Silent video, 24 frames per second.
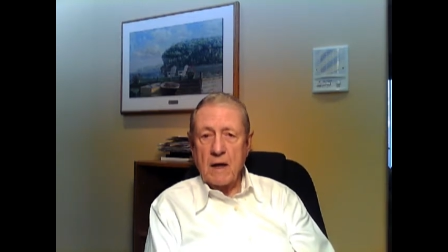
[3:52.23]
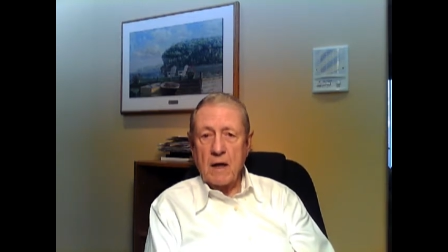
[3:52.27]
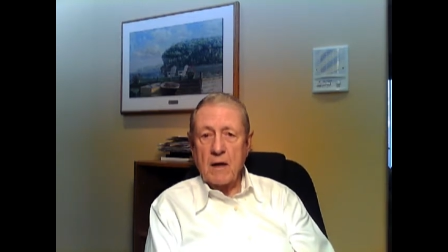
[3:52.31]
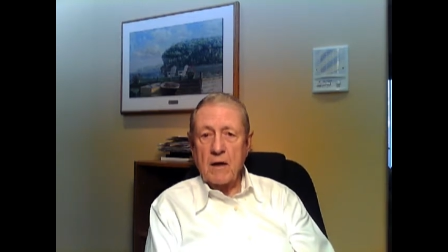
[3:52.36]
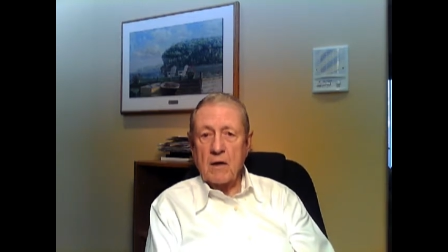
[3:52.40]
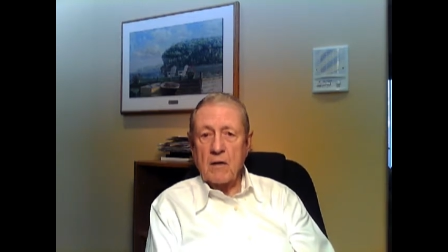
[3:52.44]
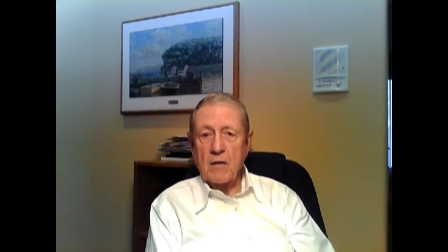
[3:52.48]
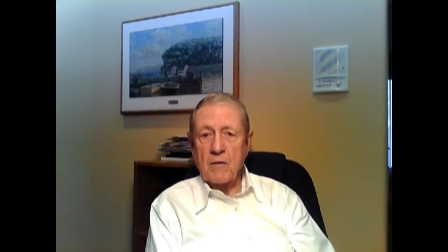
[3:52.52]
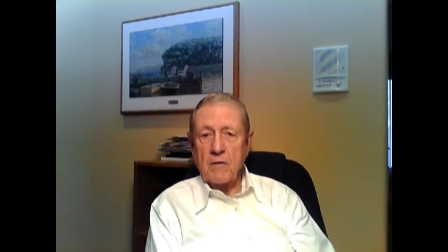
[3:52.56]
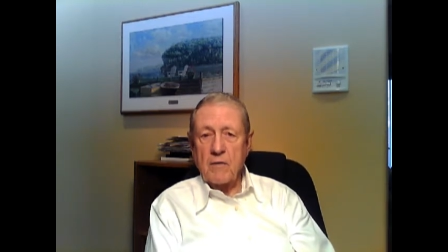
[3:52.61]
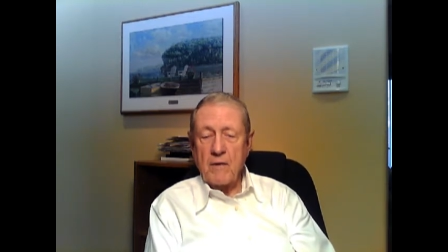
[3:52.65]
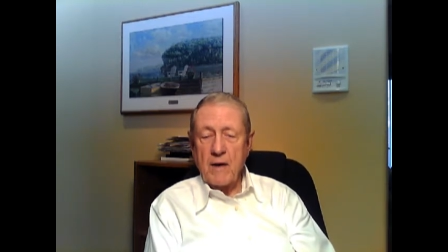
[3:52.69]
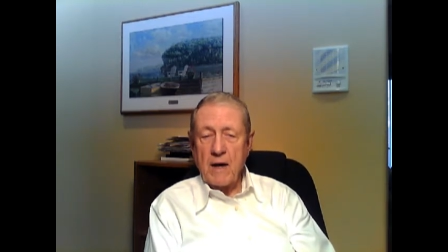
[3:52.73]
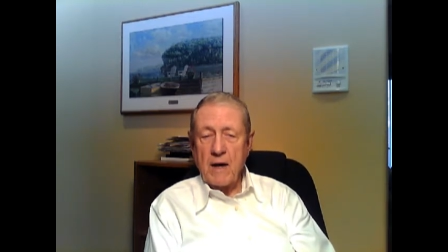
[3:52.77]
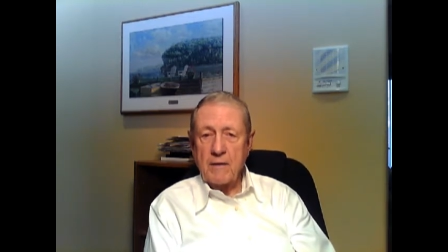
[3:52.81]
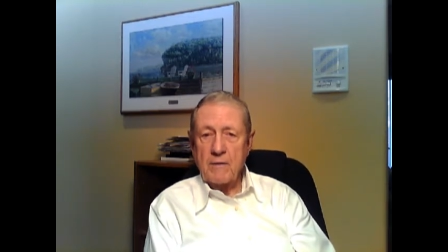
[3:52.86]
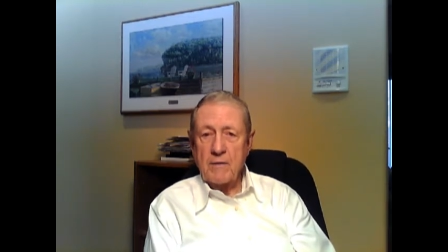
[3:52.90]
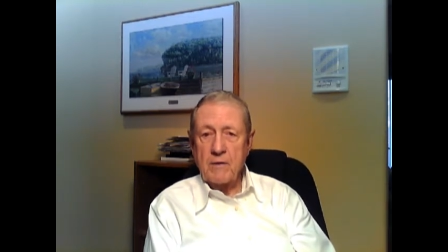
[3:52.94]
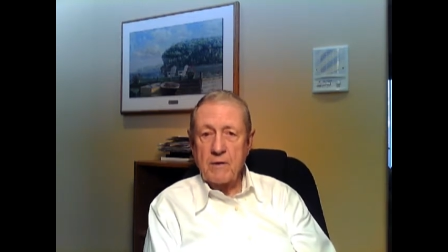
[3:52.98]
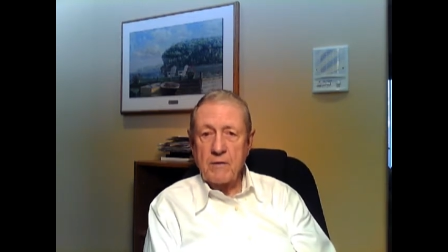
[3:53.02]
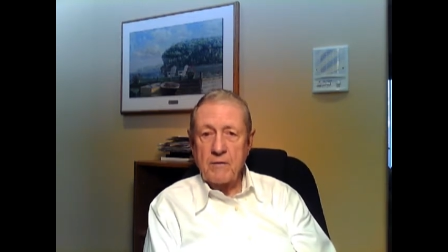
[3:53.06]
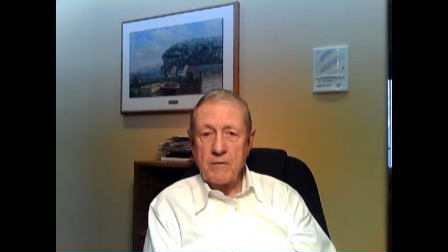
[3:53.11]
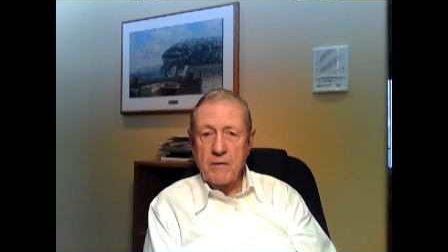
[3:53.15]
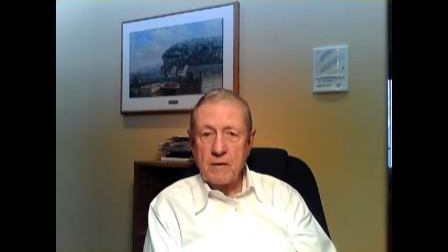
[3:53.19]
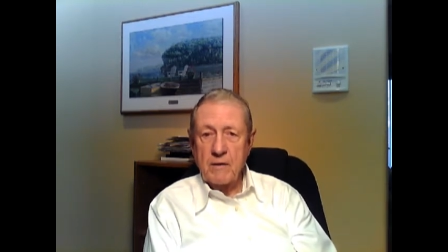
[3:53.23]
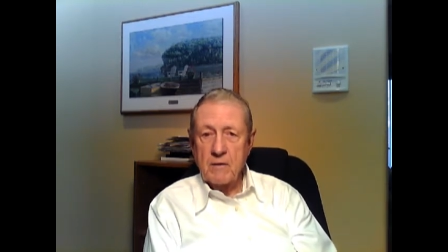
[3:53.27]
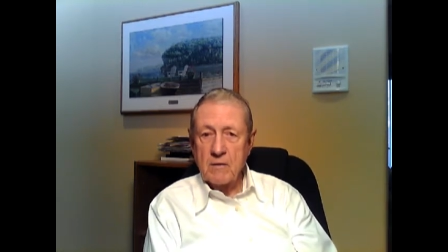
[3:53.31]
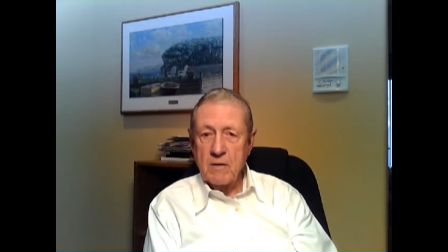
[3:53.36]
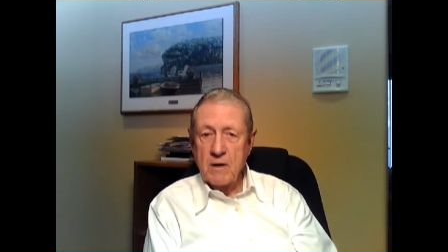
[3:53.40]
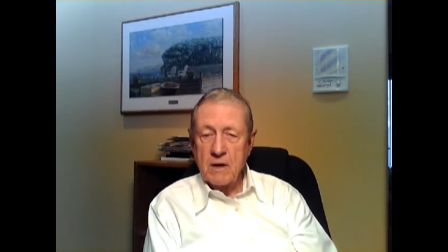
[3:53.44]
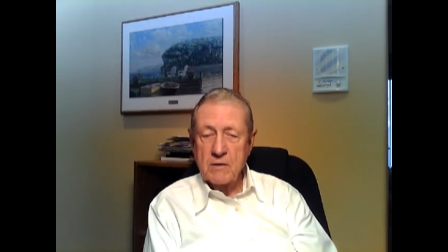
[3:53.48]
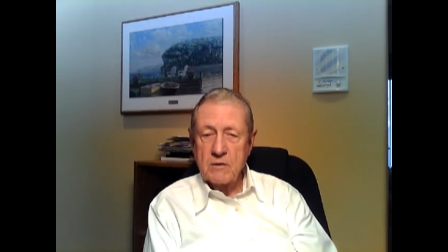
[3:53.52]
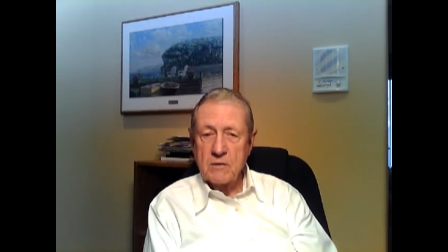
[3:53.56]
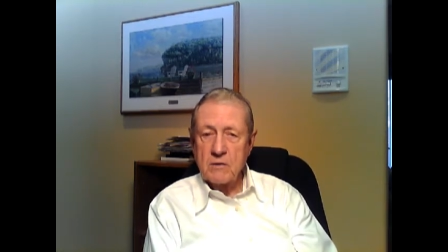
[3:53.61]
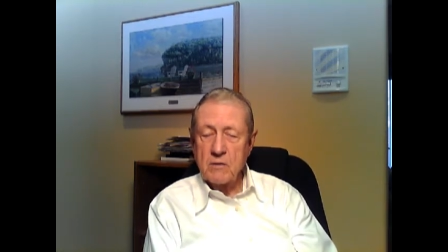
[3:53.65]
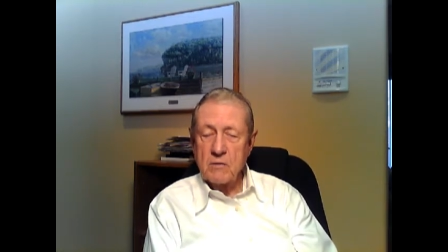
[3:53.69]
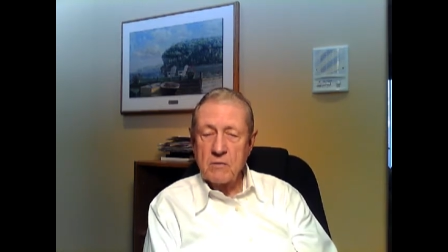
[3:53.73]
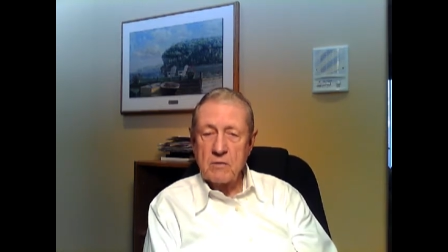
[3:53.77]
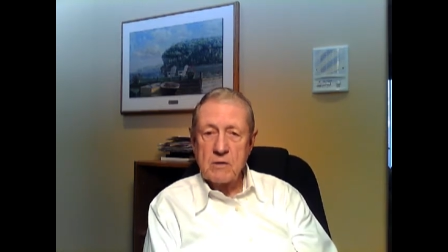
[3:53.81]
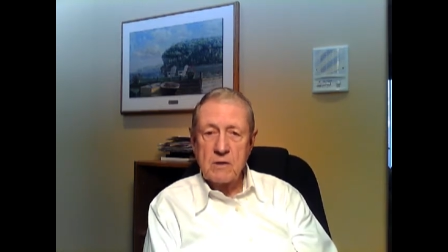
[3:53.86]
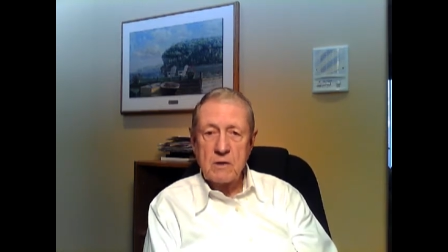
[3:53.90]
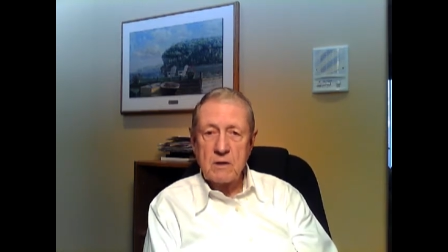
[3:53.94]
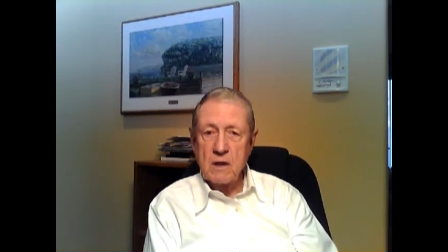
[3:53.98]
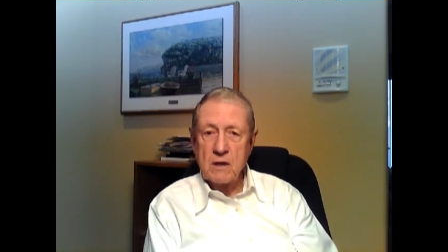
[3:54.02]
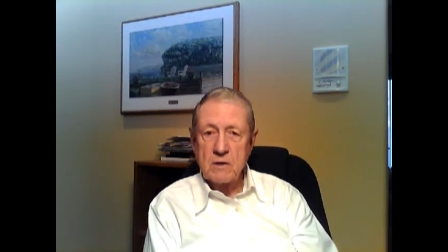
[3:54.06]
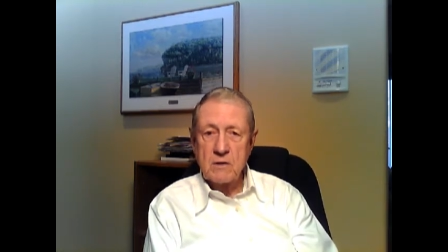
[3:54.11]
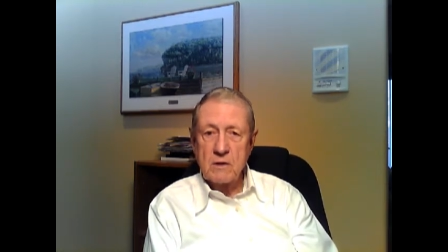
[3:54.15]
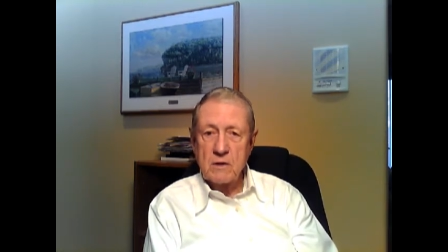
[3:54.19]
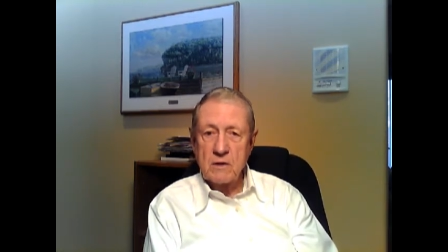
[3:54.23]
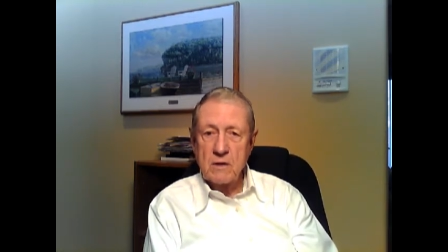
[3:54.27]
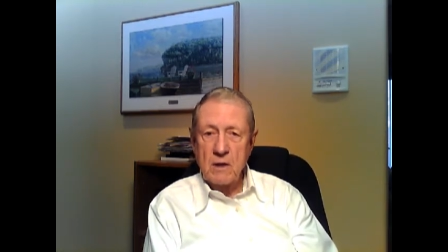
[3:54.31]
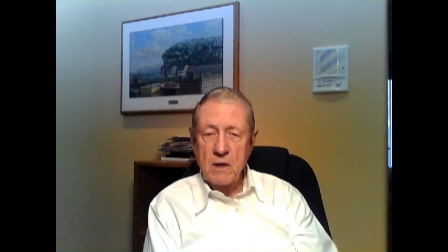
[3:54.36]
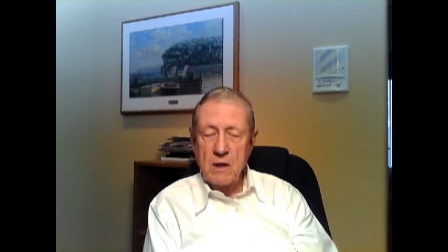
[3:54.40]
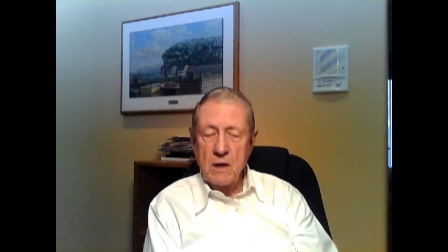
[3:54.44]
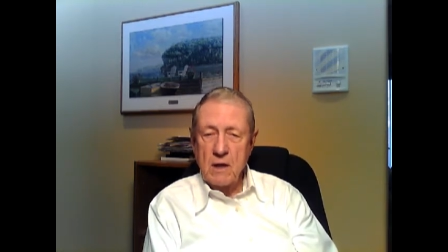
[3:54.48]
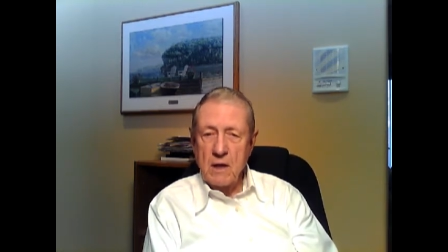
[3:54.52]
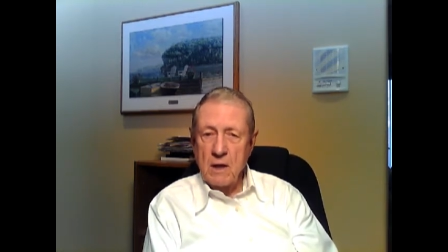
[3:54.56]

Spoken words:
Article 5 of the federal Constitution doesn't